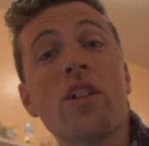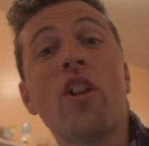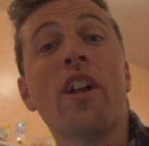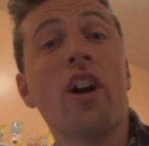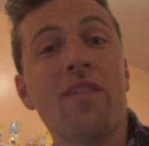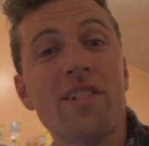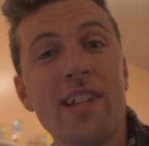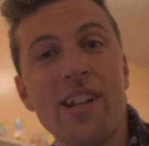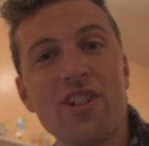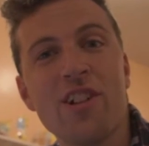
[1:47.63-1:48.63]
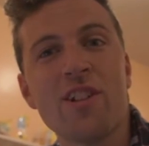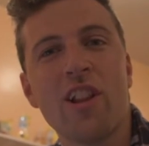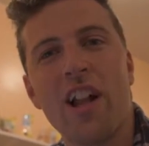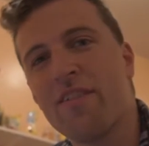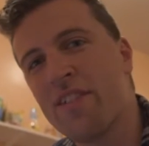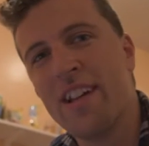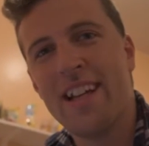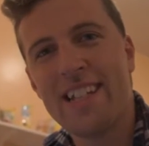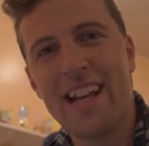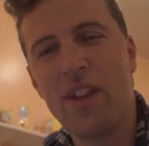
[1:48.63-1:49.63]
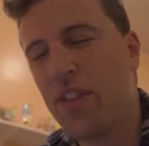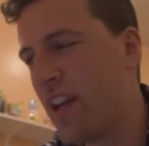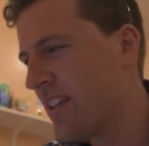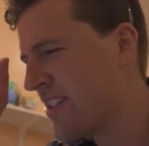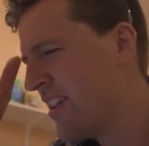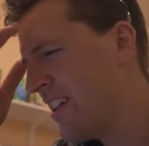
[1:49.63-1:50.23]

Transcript: a lot of conversations, a lot of side things.